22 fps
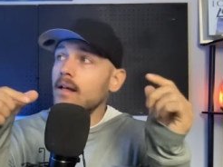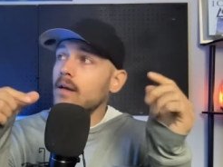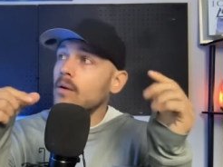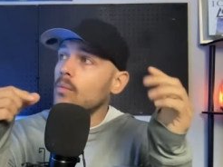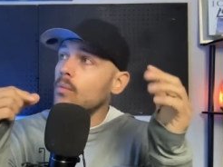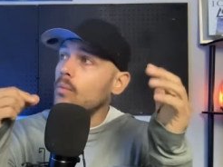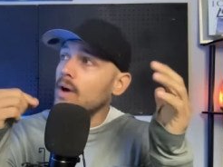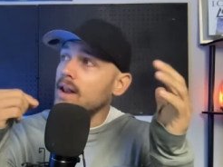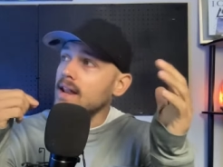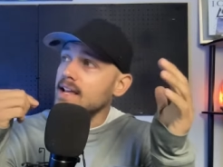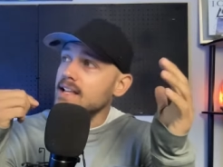
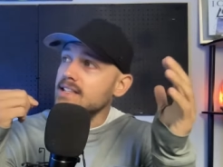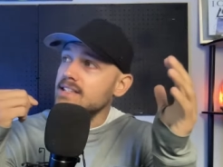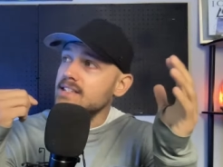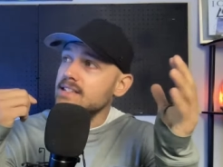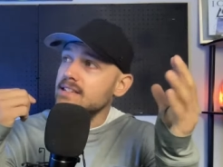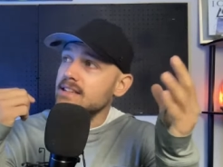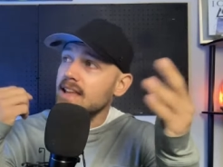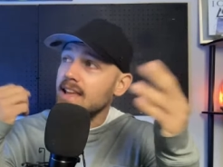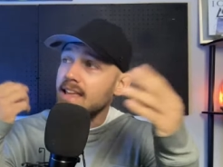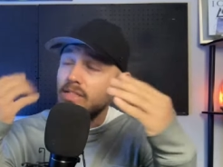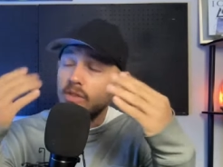when it's
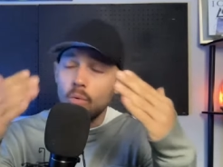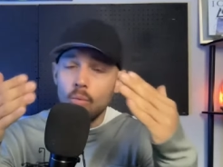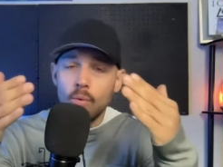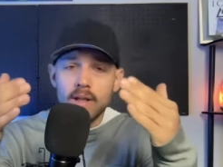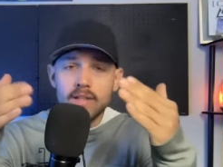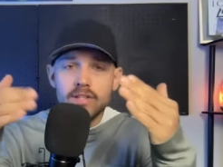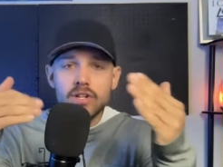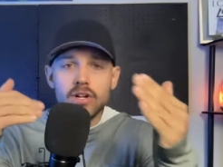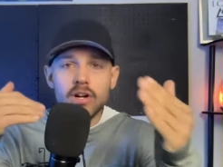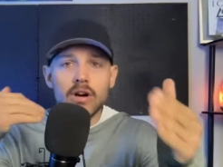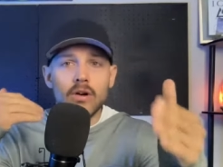in the
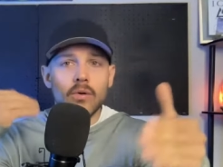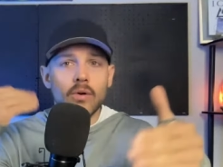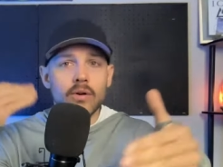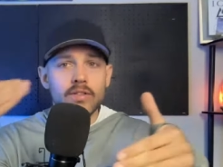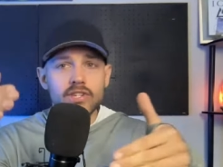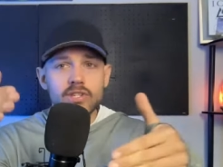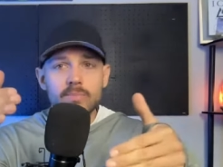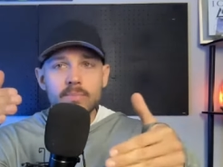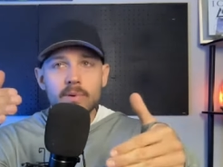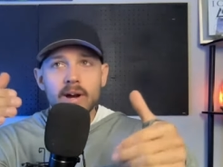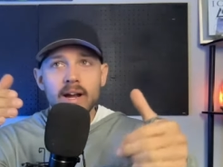winter or the
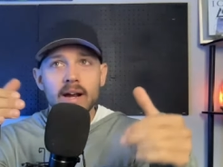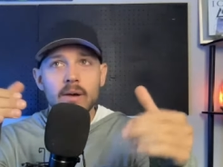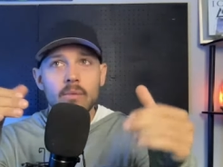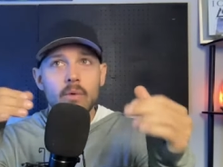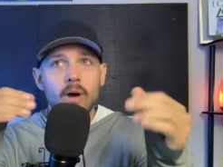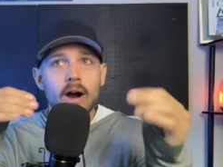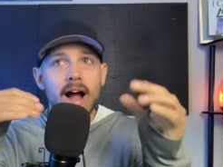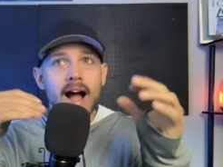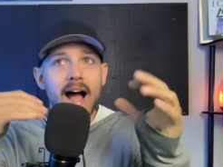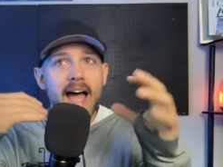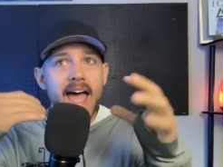spring
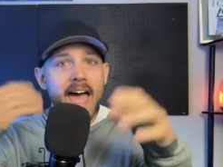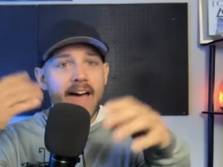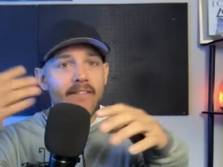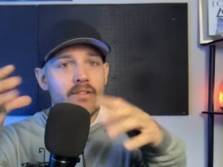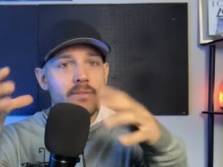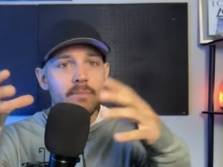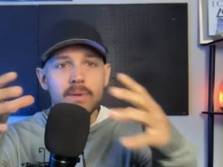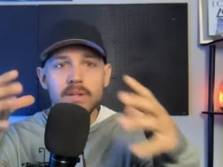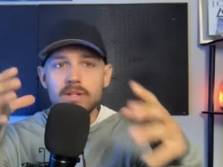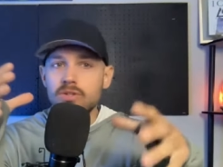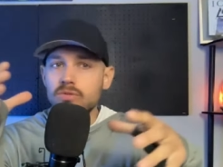where I
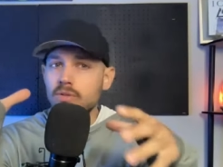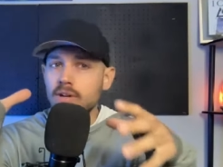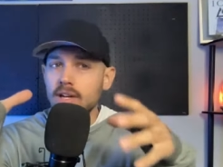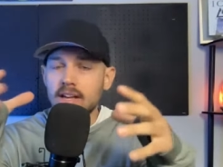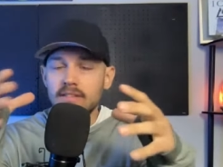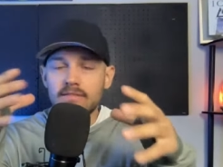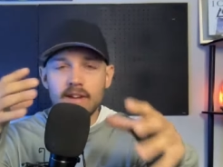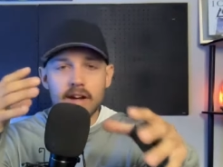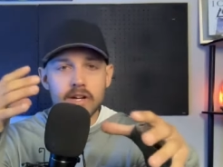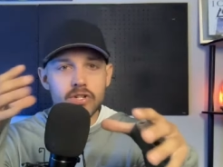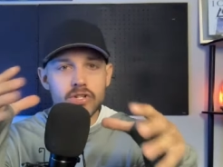haven't been doing
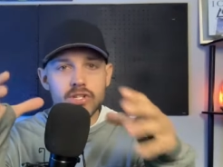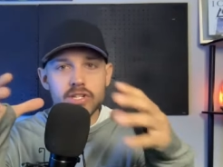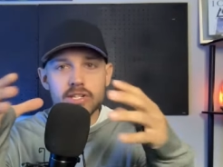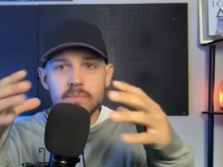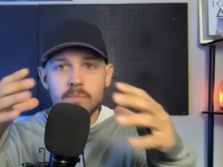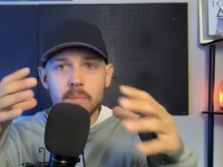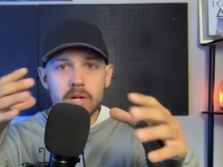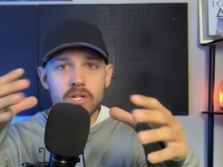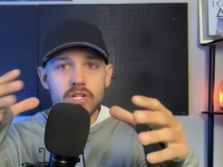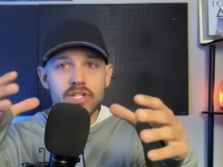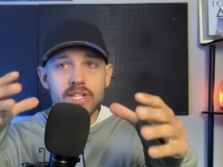adventures as
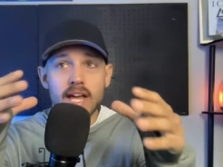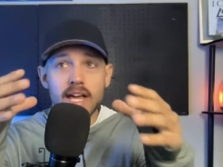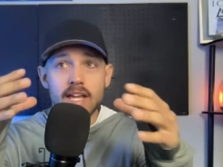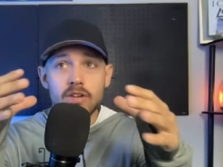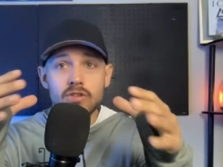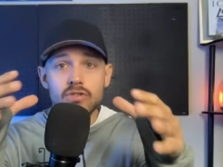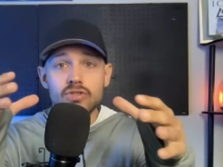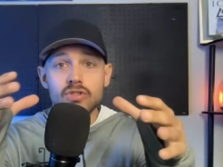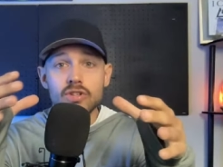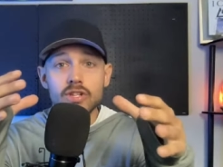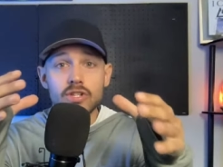much as I
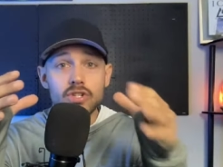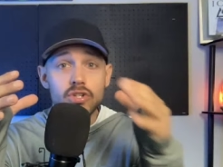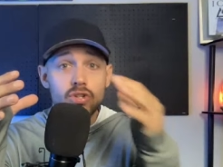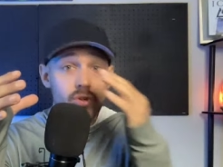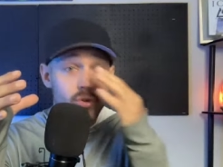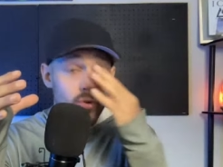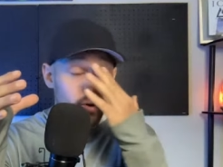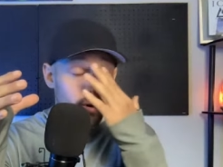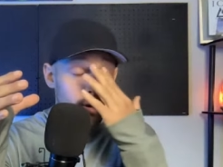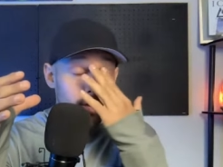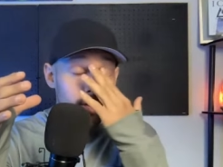usually
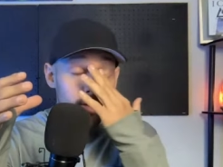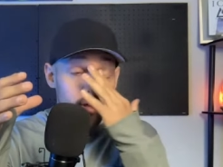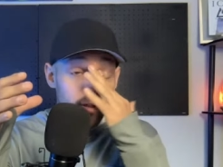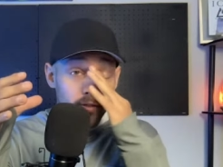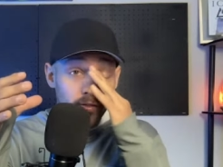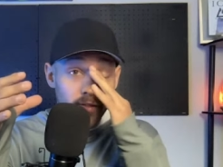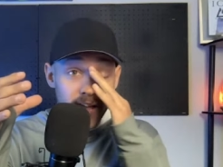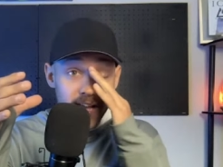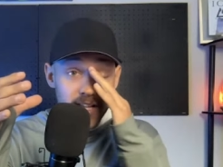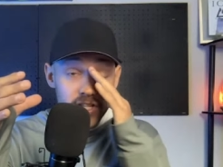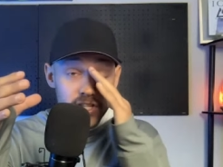do
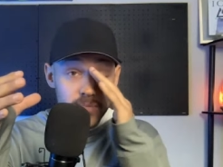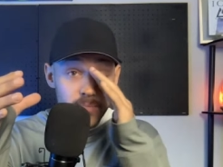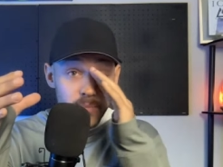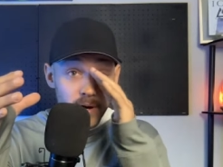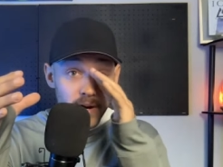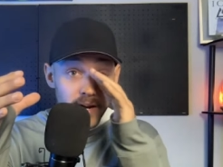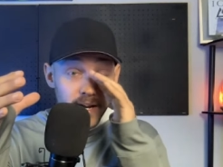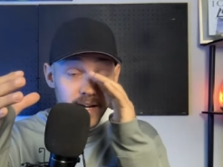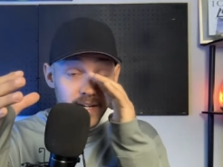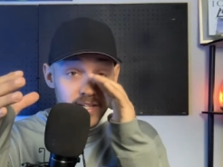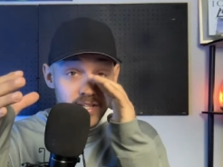late
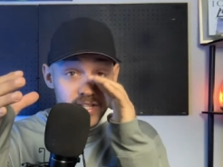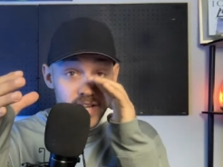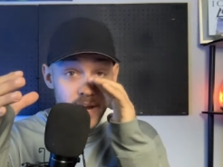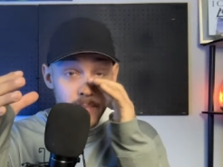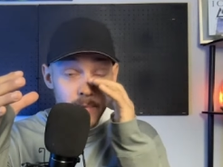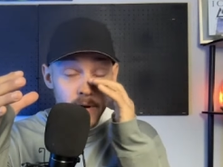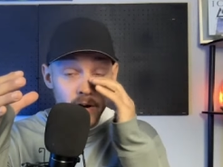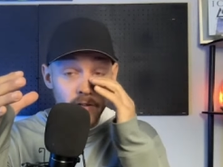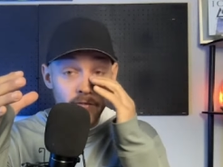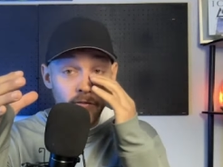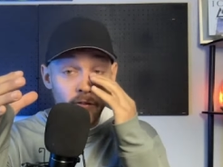spring,
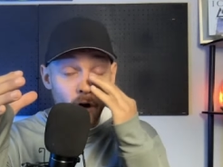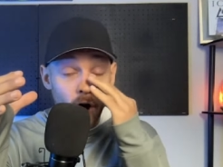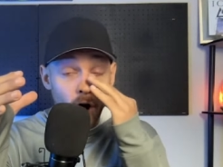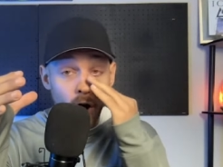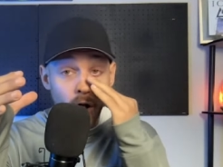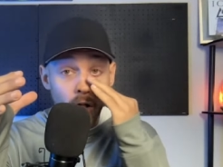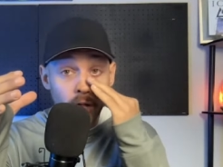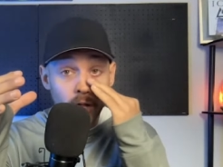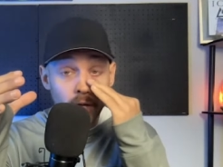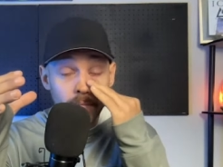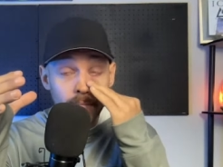summer,
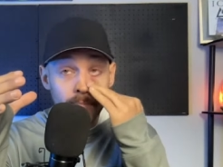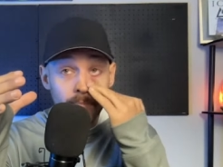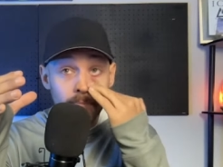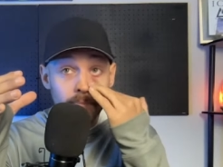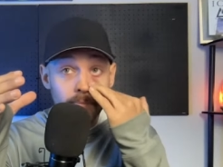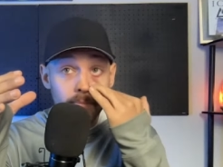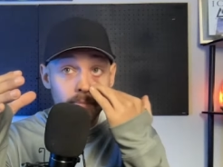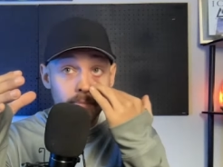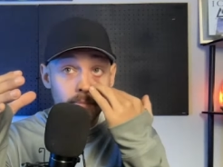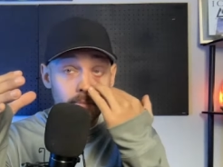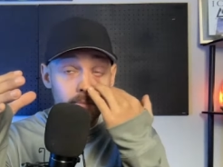fall.
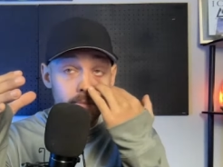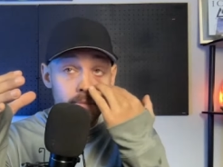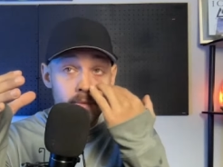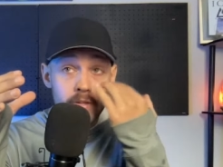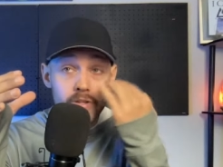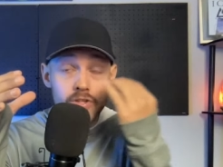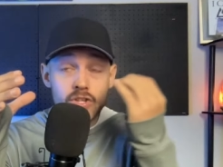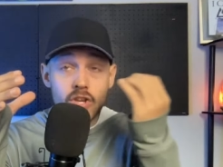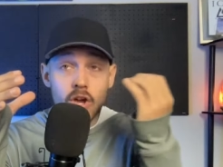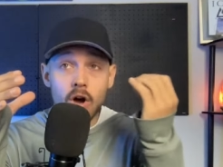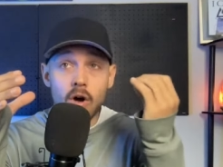
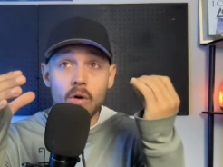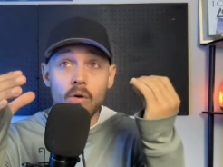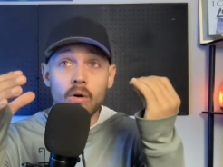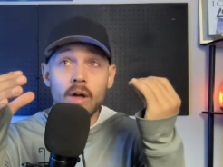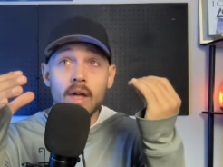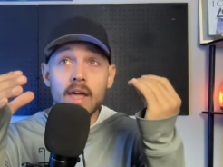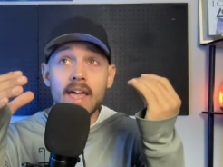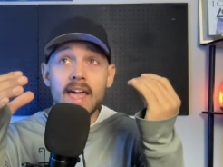So